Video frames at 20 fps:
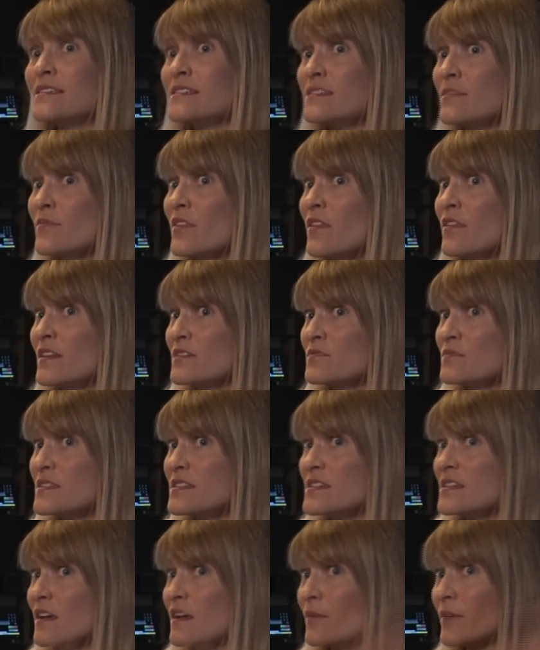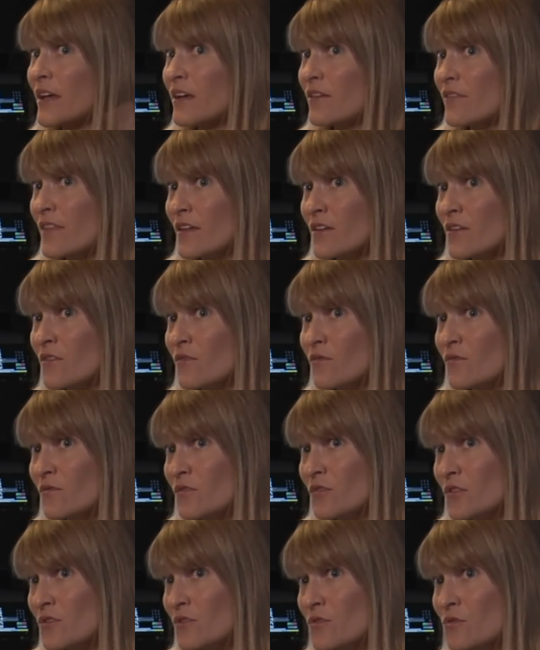and some of the things we see coming out of
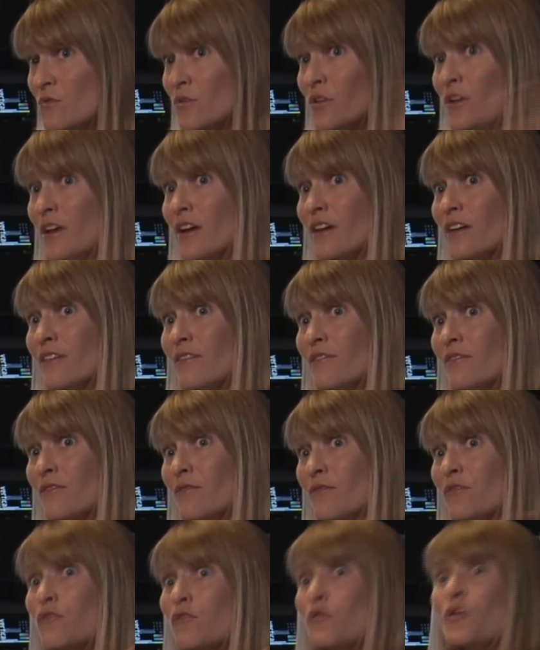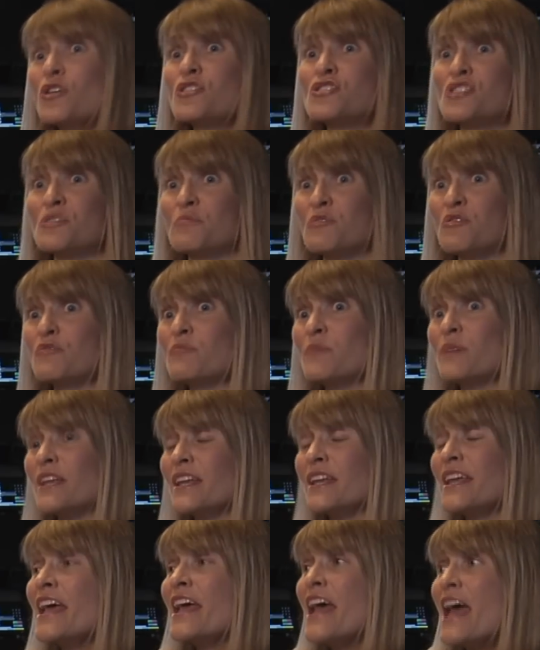the Nordic foraging movement.